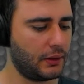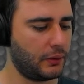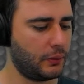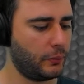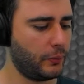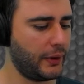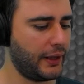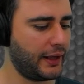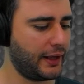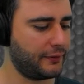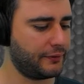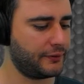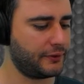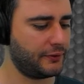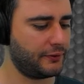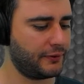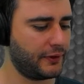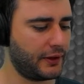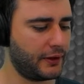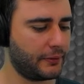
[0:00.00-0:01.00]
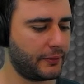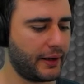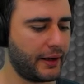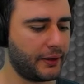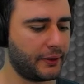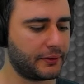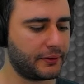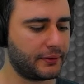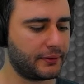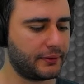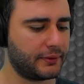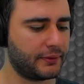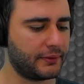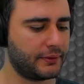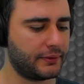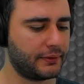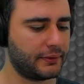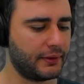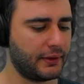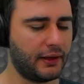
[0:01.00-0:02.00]
We have to figure out
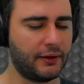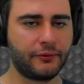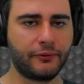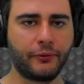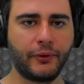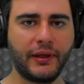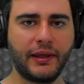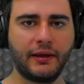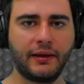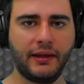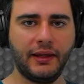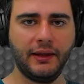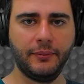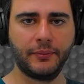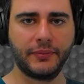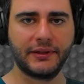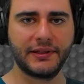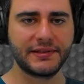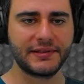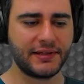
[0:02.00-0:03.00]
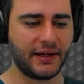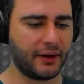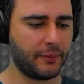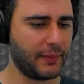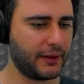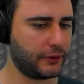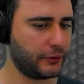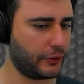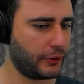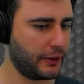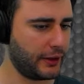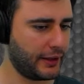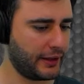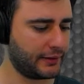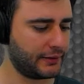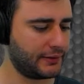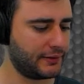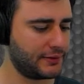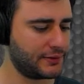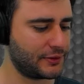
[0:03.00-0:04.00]
if we keep this segment or not.
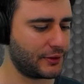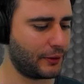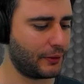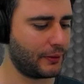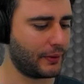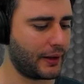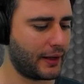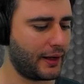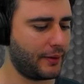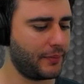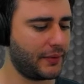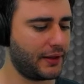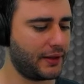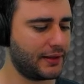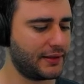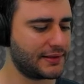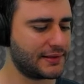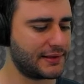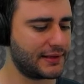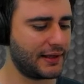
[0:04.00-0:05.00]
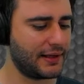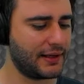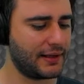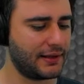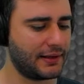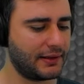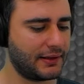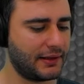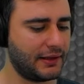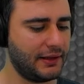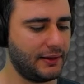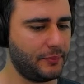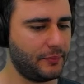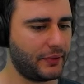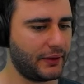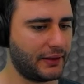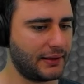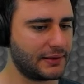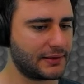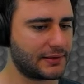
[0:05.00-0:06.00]
So I'm going to say keep
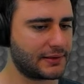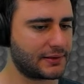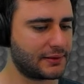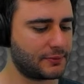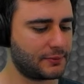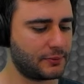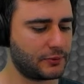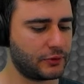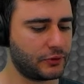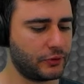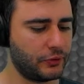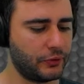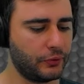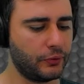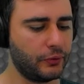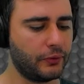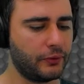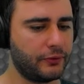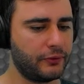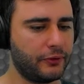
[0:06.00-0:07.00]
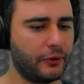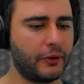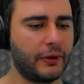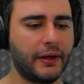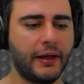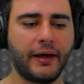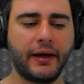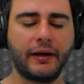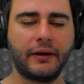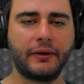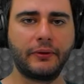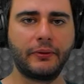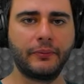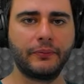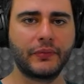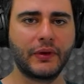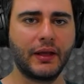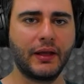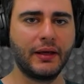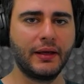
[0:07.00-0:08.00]
is true for now.
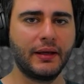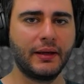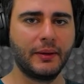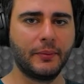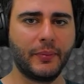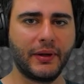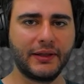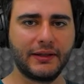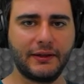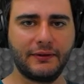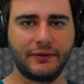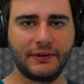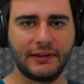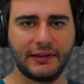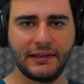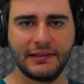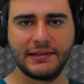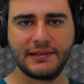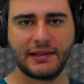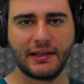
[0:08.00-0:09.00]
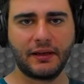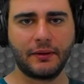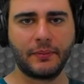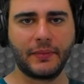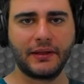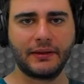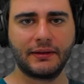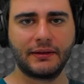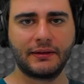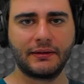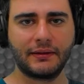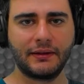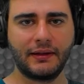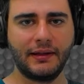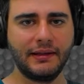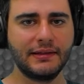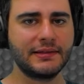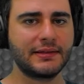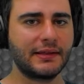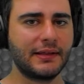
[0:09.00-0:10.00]
But if this segment
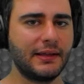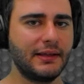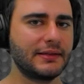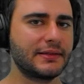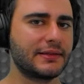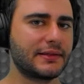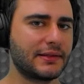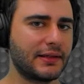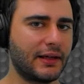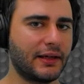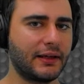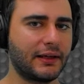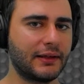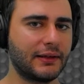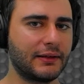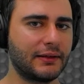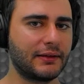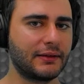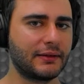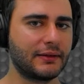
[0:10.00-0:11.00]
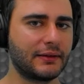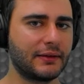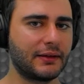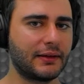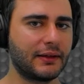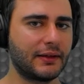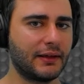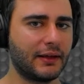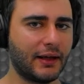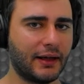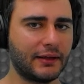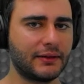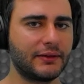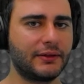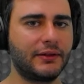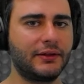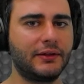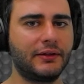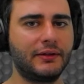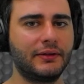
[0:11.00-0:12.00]
is inside
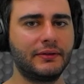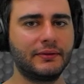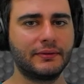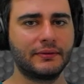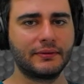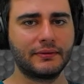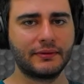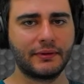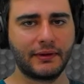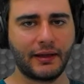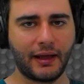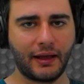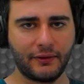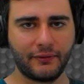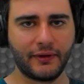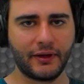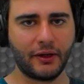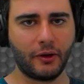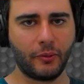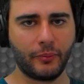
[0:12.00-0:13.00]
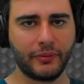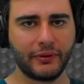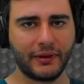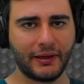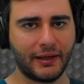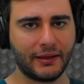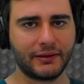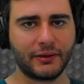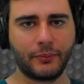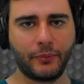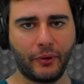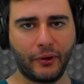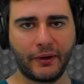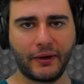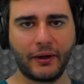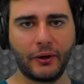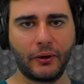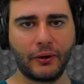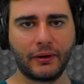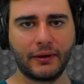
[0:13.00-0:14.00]
another envelope, another
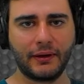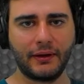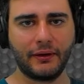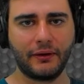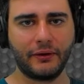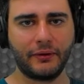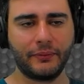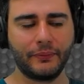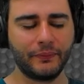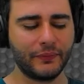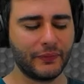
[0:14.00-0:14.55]
polygon here,